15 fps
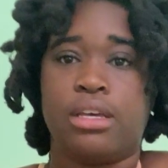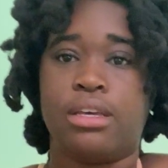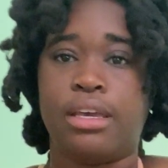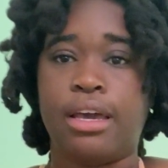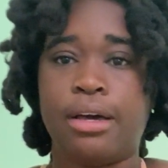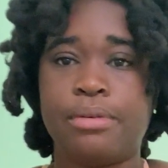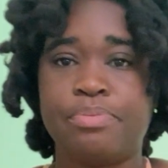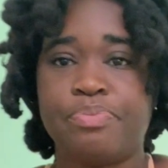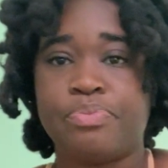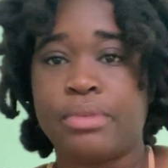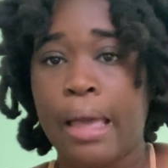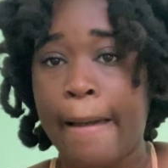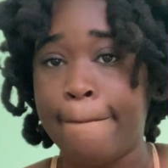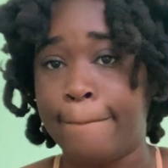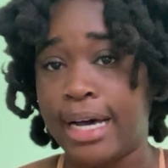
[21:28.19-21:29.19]
yeah,
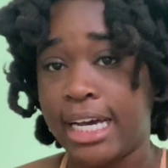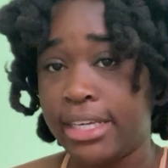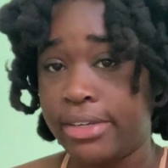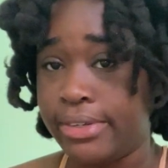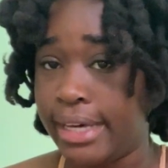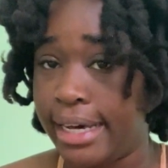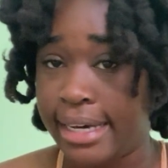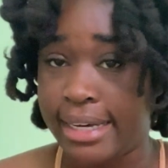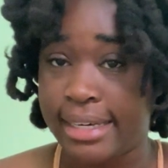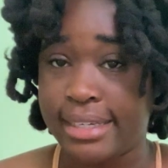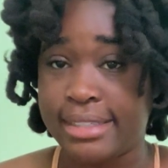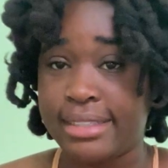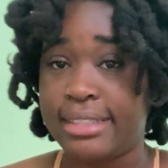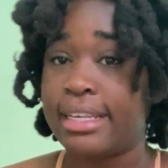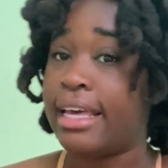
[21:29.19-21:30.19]
bye you
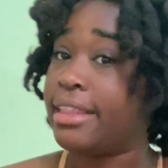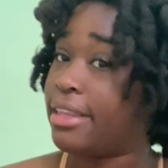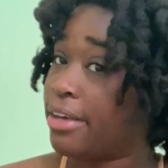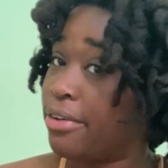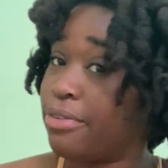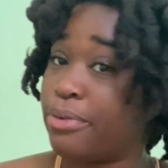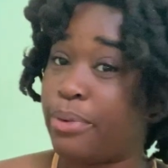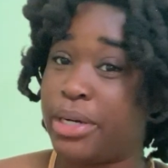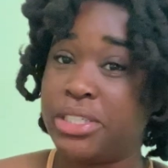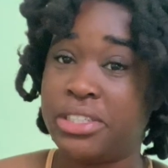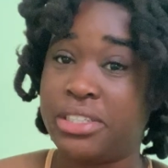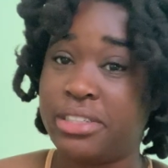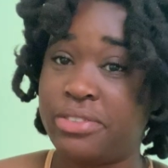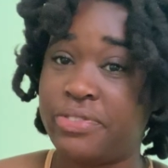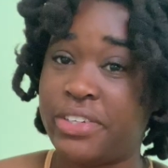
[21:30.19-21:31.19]
guys, and thank you for watching
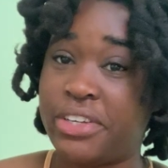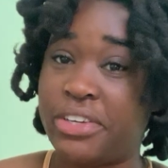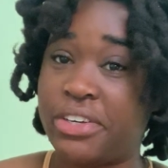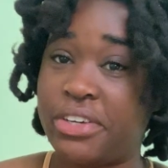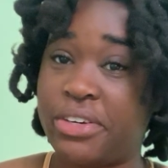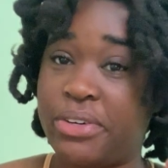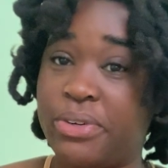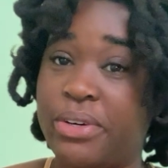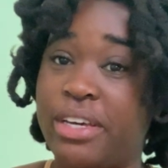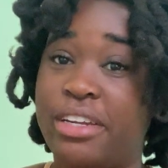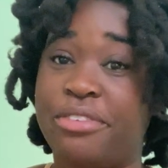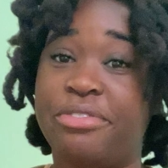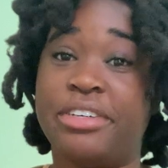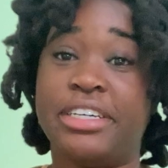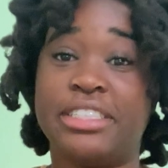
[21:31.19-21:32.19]
this video, and
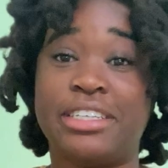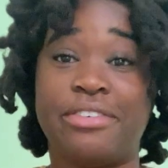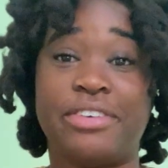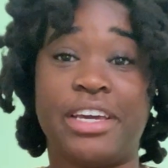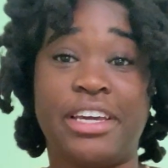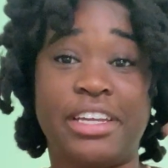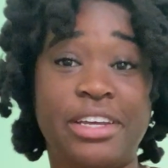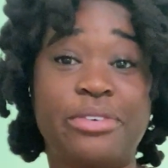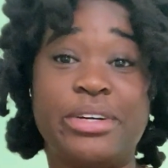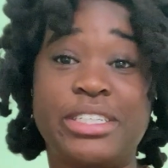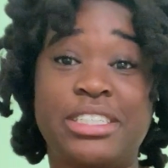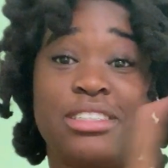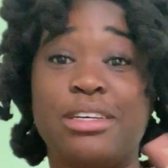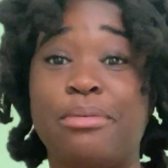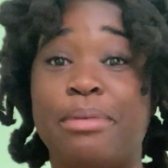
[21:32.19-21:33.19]
if you guys have any
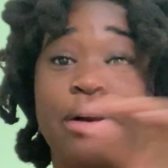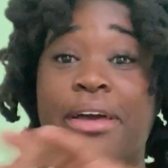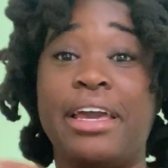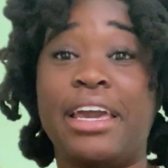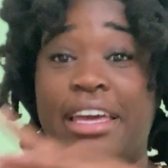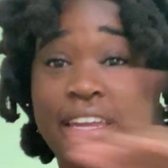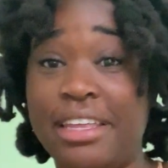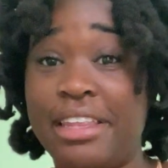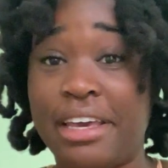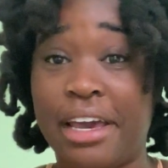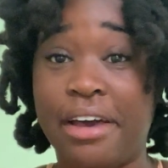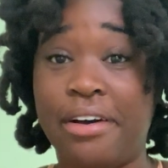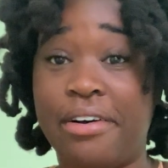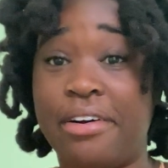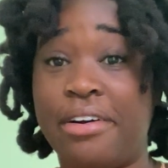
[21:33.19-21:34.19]
questions about anything
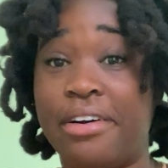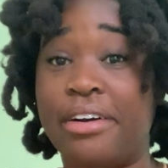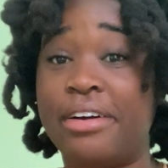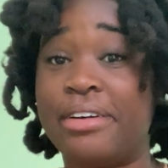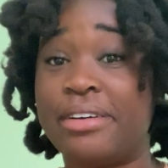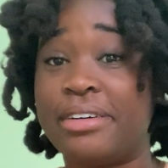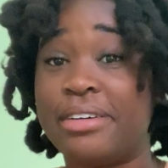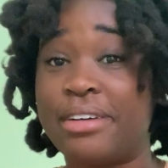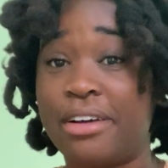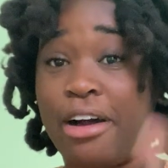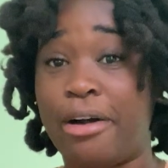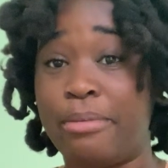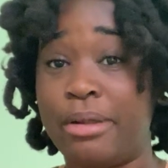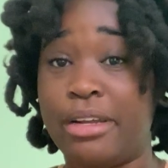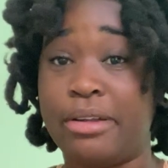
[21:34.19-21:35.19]
at all,
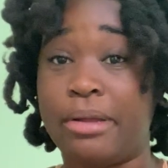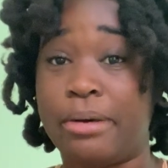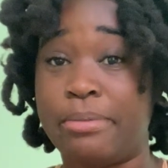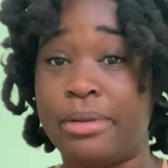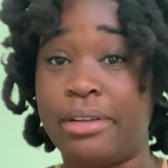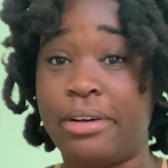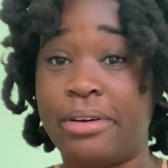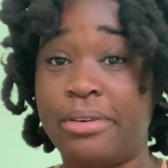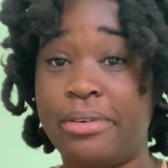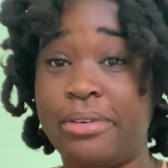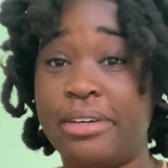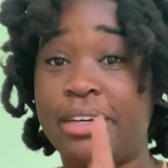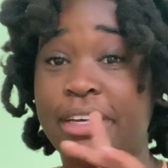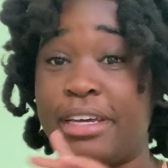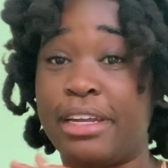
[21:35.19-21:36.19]
comment it down below,
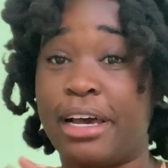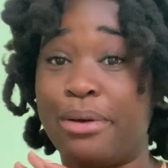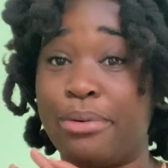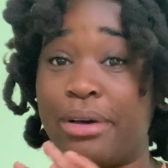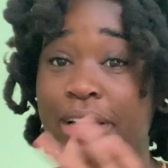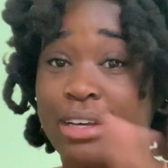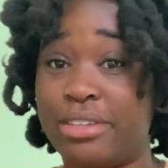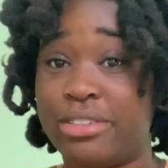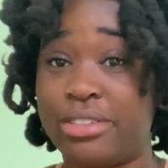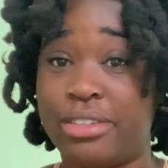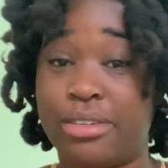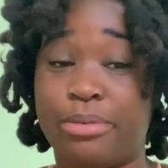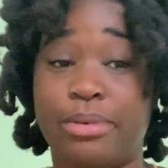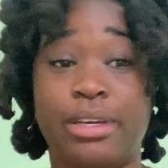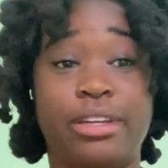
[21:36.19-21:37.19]
and I will answer
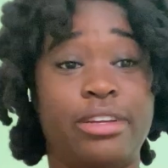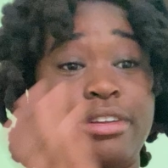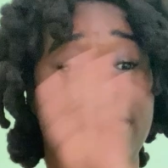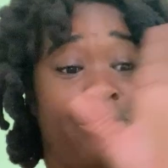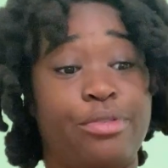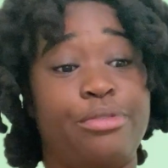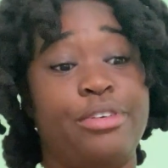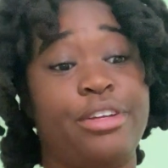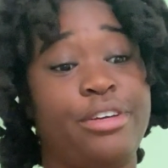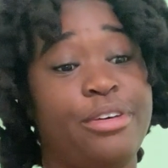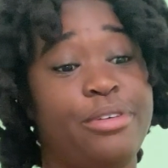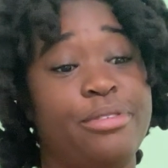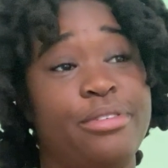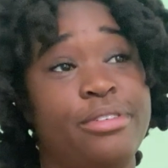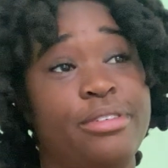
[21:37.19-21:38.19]
them in a different video